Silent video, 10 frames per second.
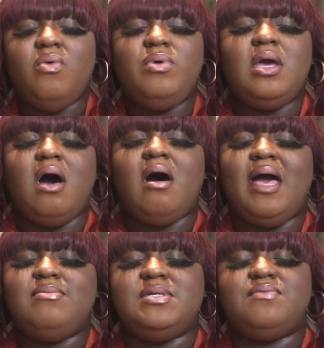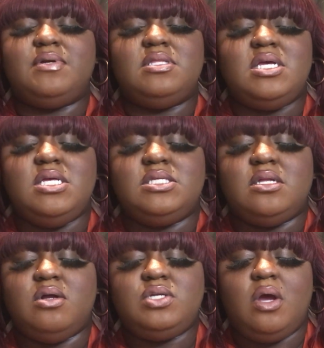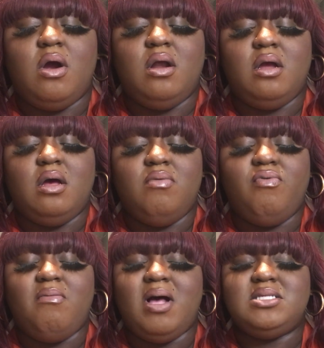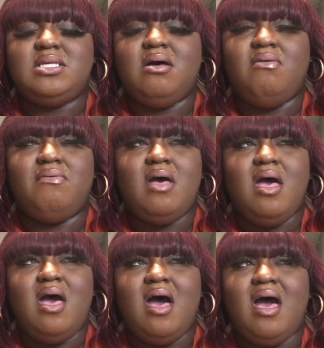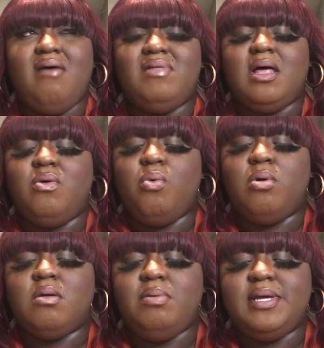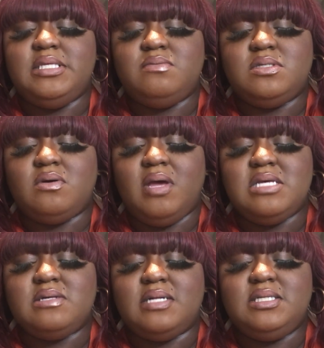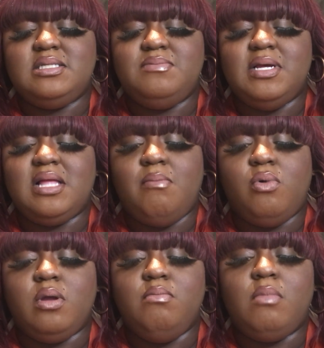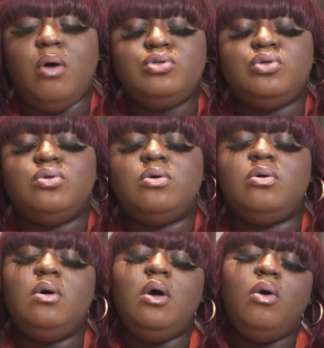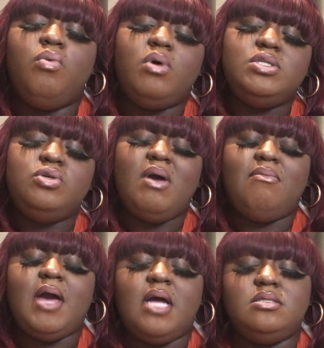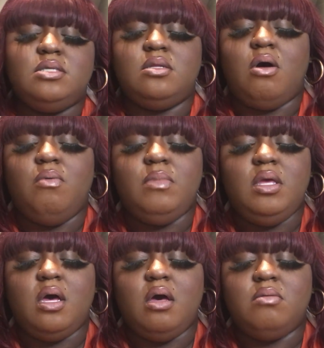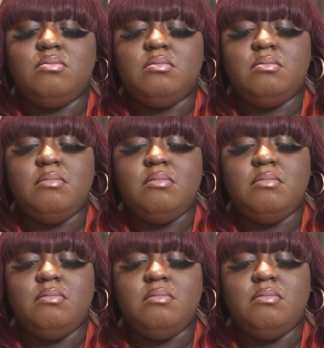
we all have different things in our chart um, for myself i have a lot of water placements okay so i tend to be a lot more emotional once you have gotten to know me um,